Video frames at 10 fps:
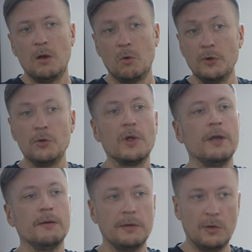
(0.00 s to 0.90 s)
or you
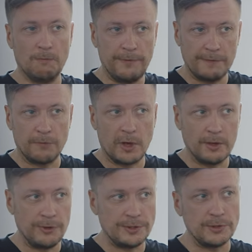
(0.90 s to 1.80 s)
can wait for
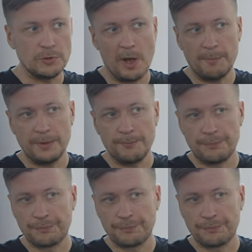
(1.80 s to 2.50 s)
hydration to happen.